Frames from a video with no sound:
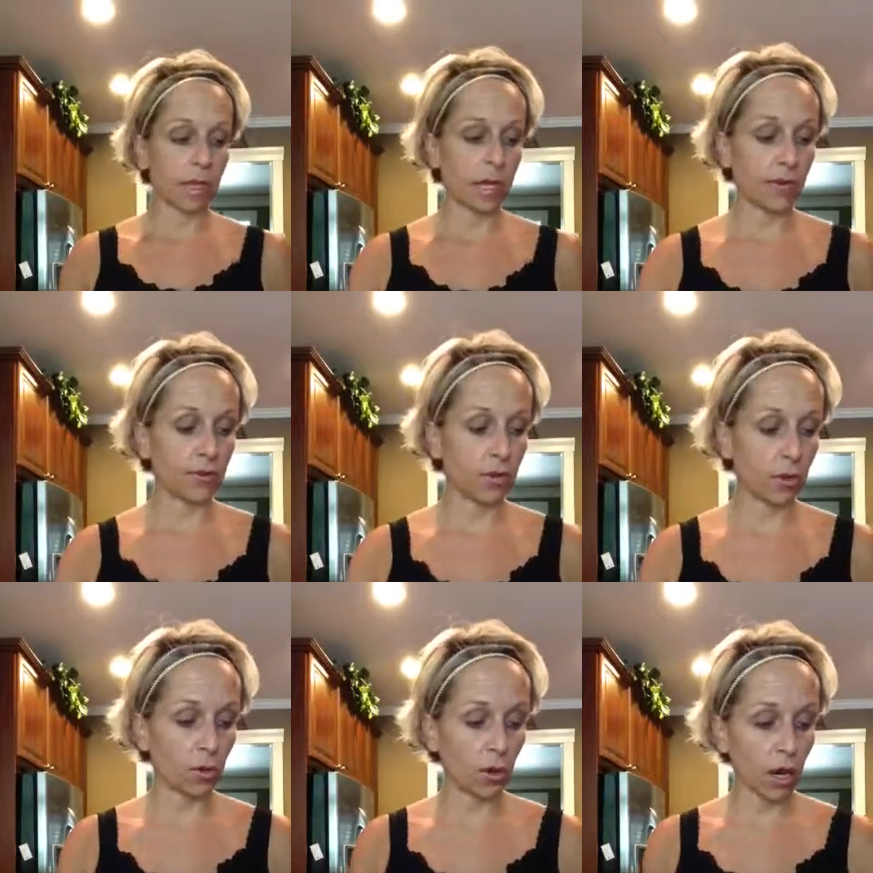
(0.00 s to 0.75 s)
If
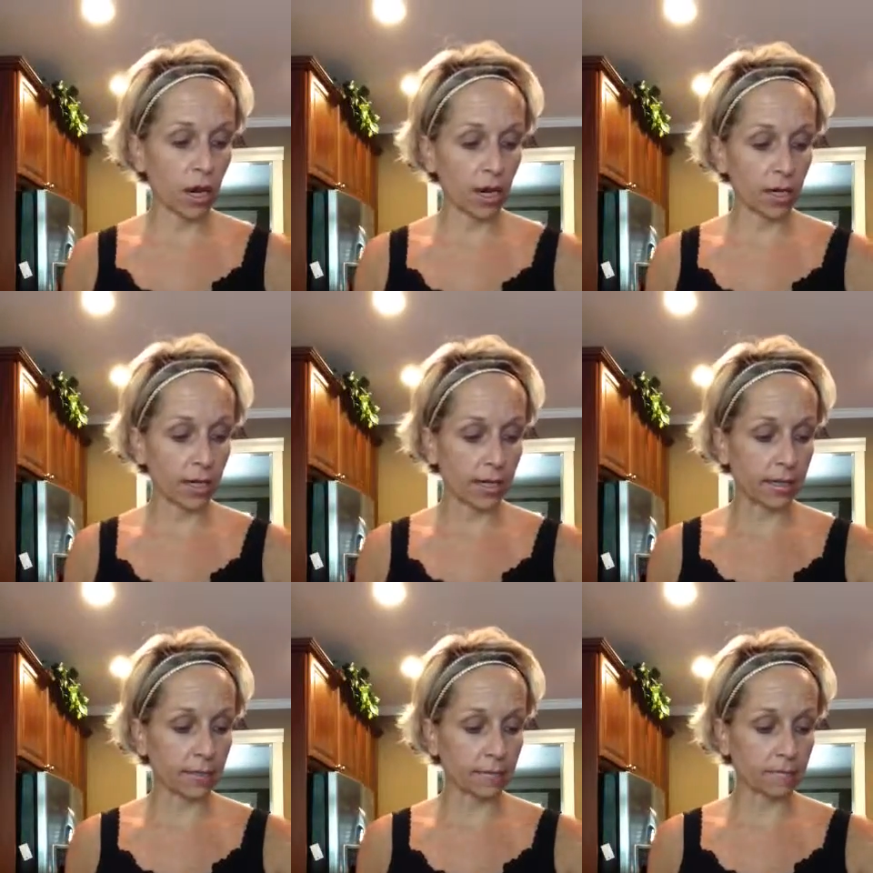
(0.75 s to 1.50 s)
you are
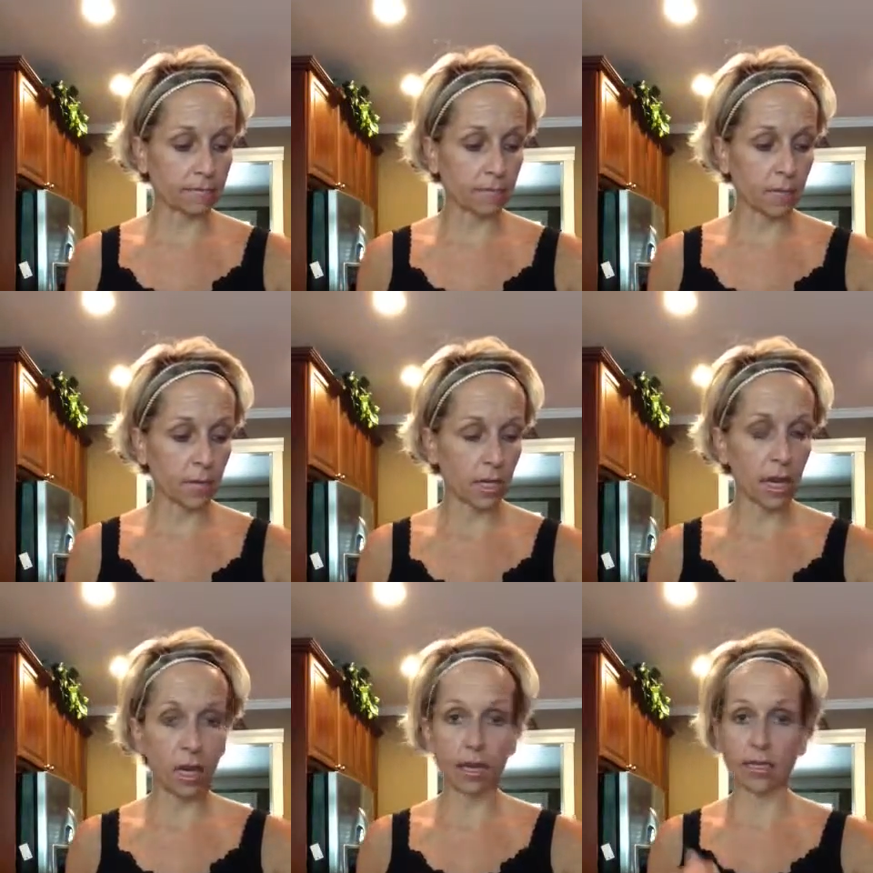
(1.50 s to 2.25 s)

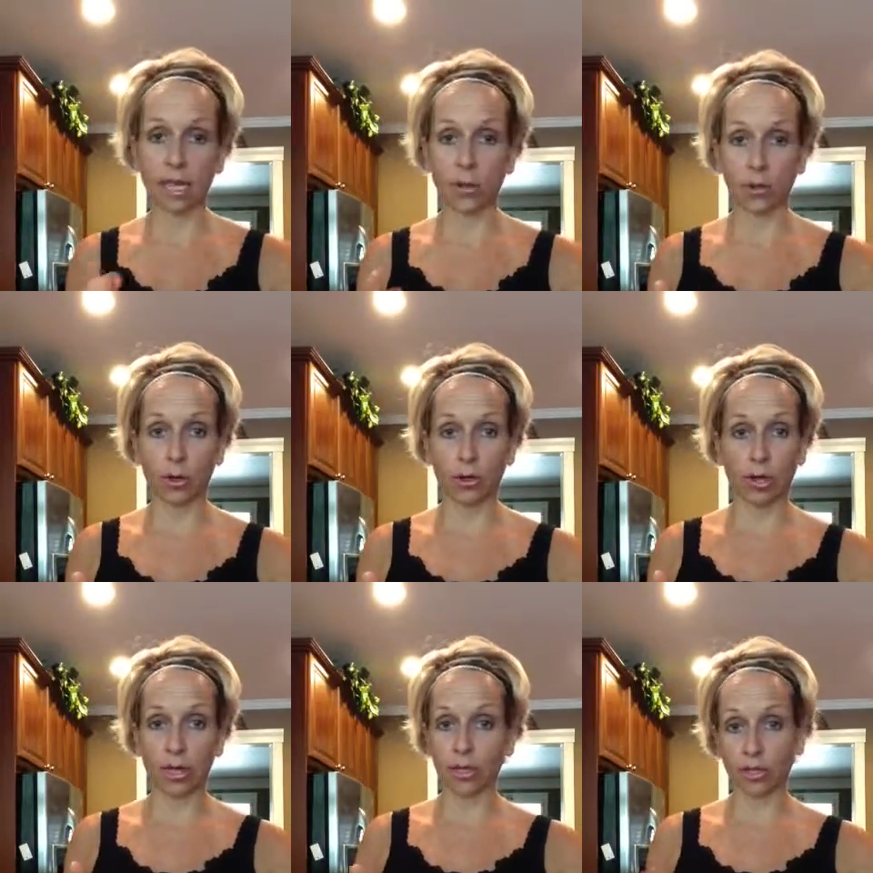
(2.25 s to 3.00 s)
on a day where you're
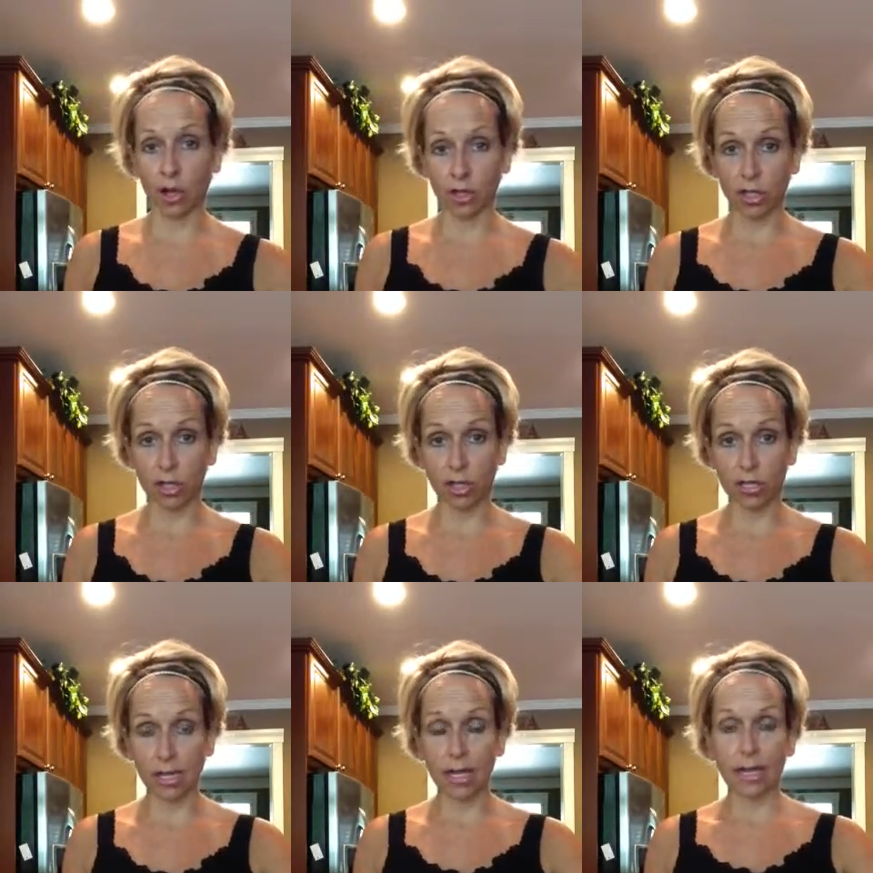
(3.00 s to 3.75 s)
getting
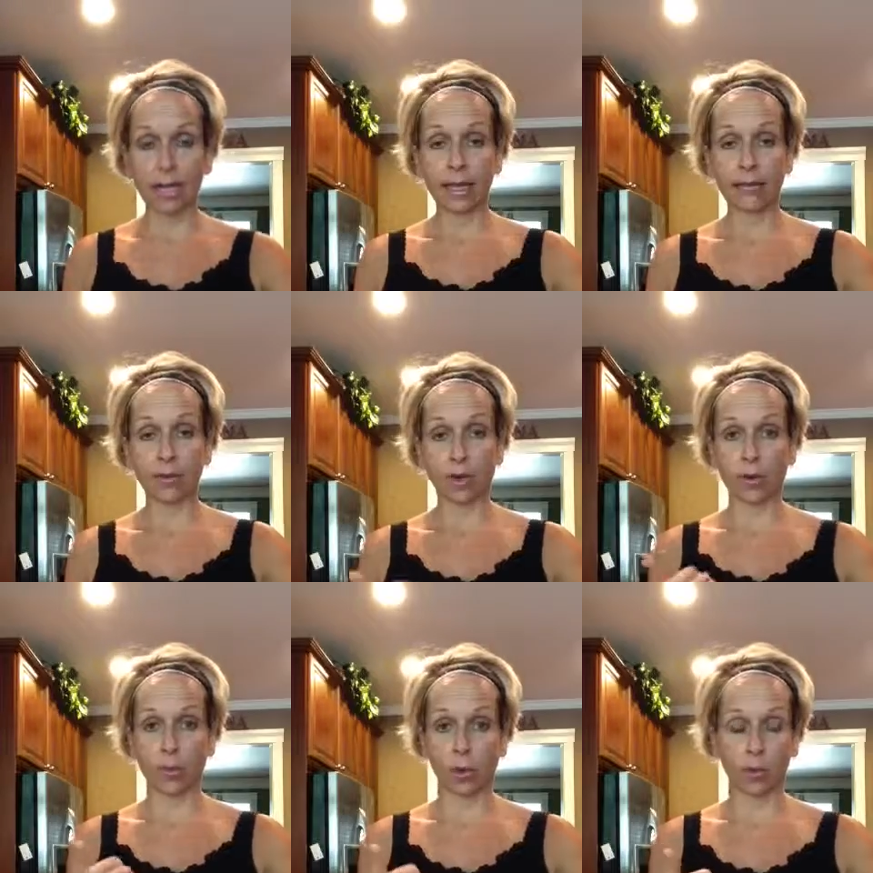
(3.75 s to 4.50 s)
starches, if you're at
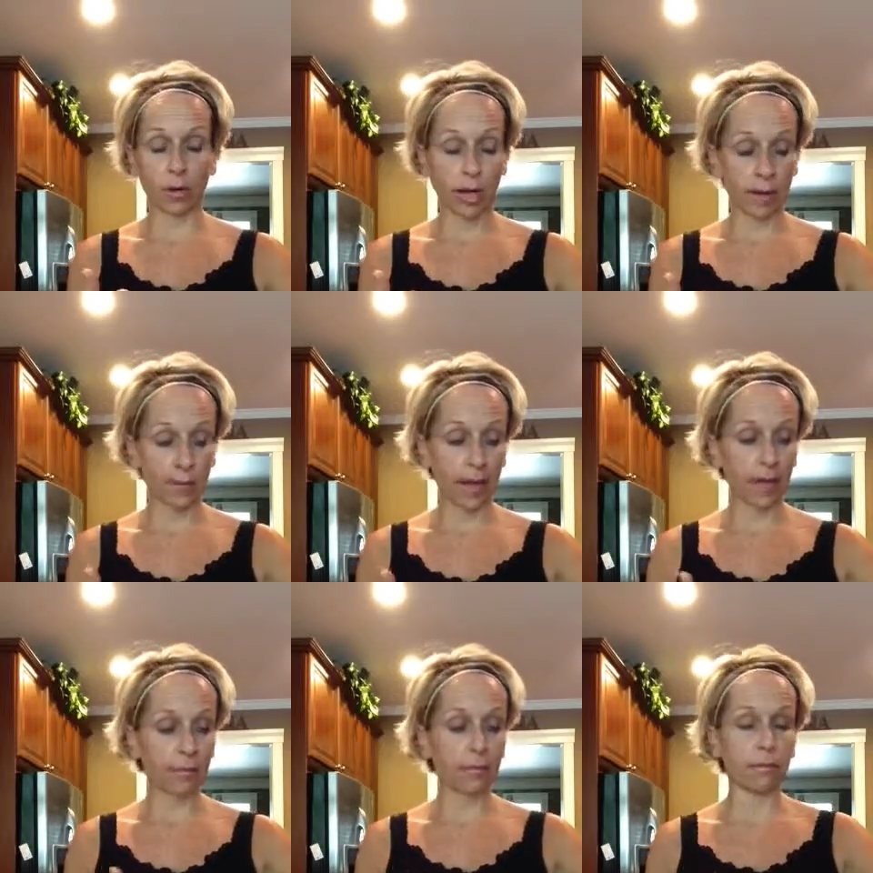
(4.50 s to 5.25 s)
the point where I'm
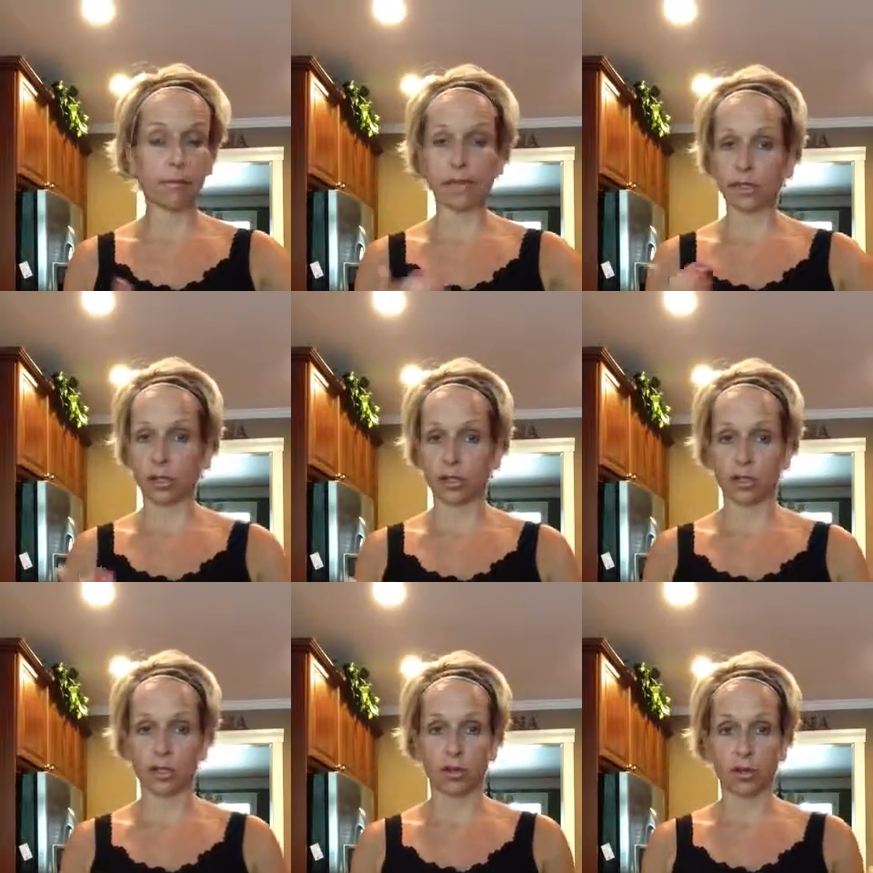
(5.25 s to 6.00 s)
at, my
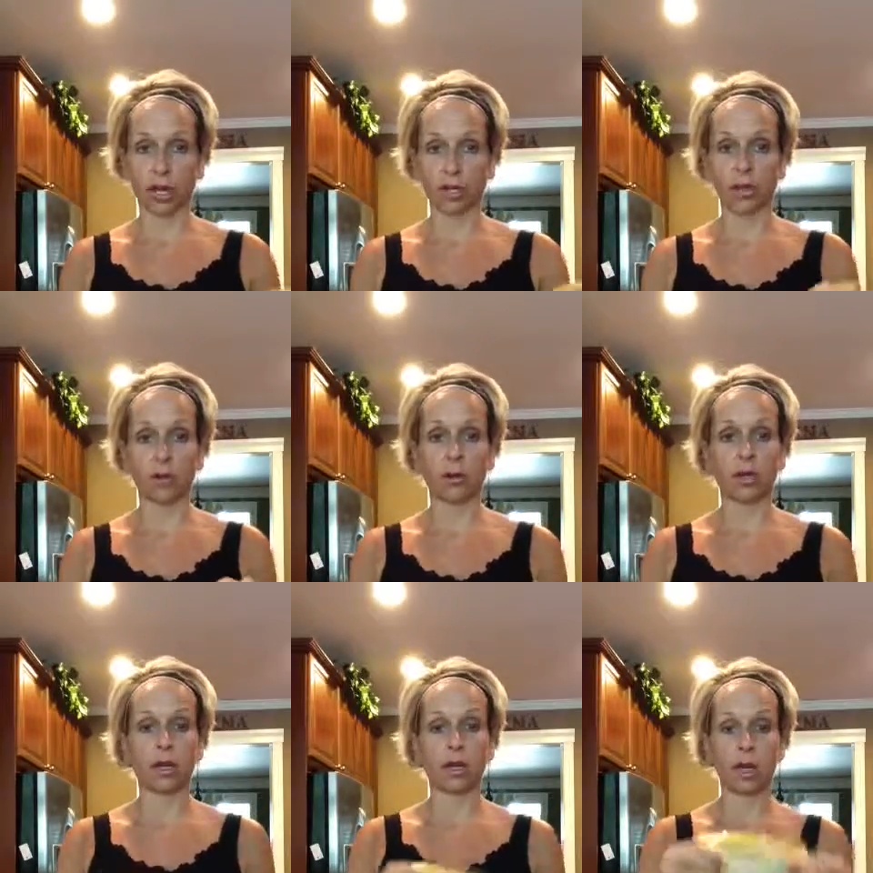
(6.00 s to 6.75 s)
starches are yellow.
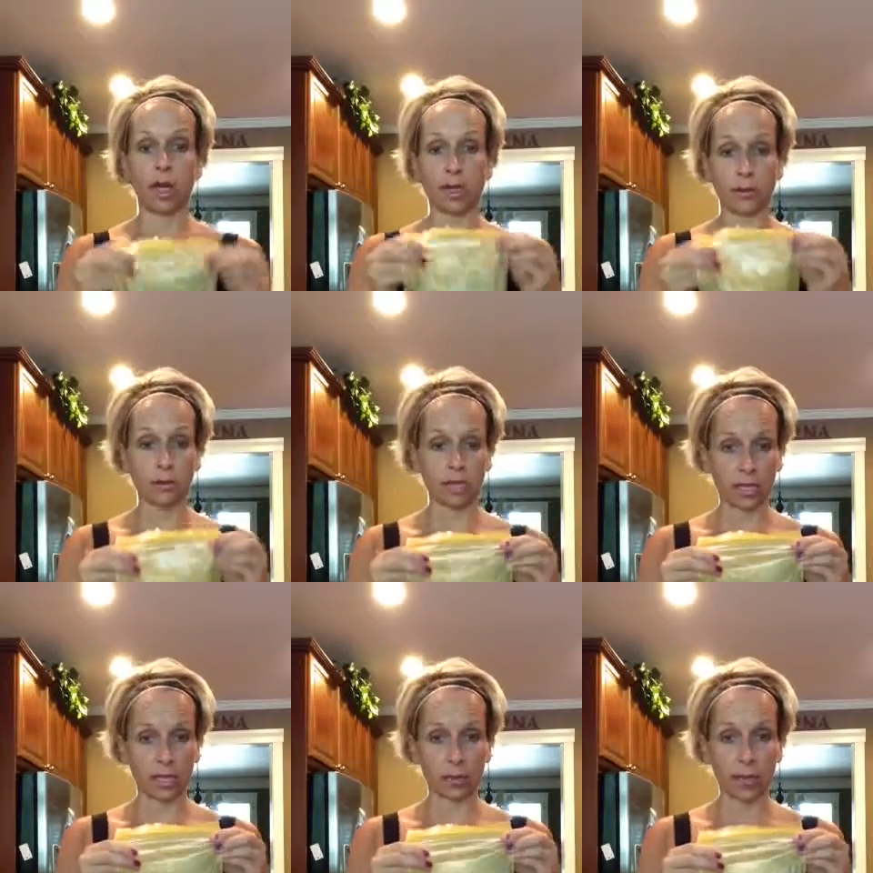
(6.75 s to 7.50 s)
I use
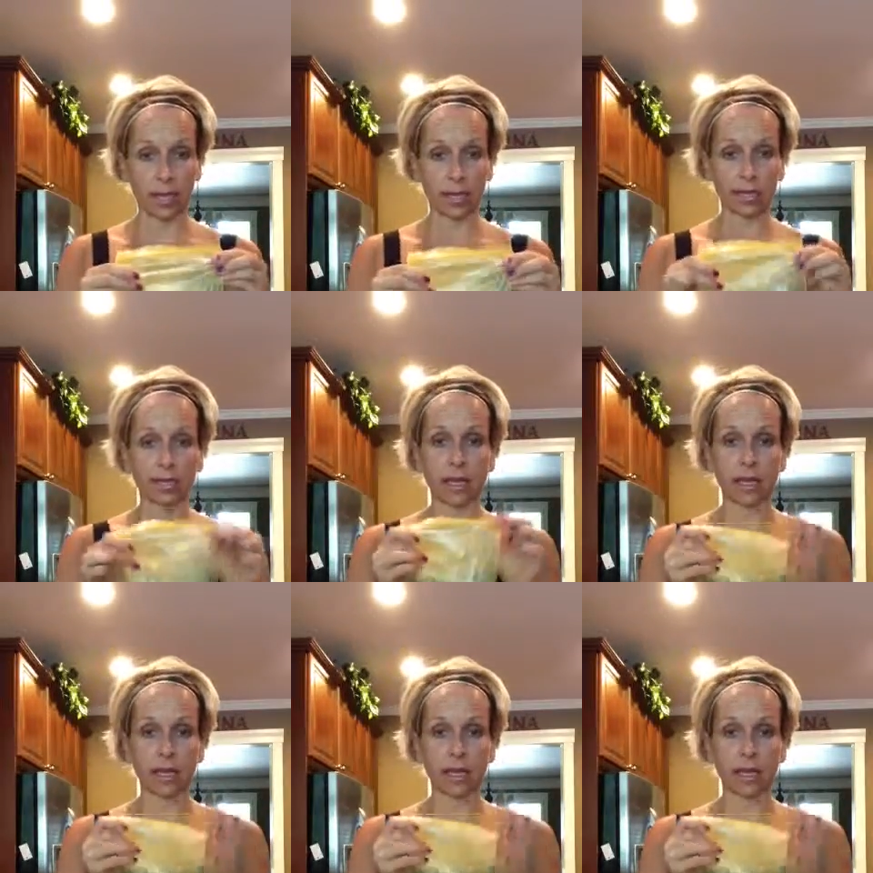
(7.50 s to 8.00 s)
yellow bags.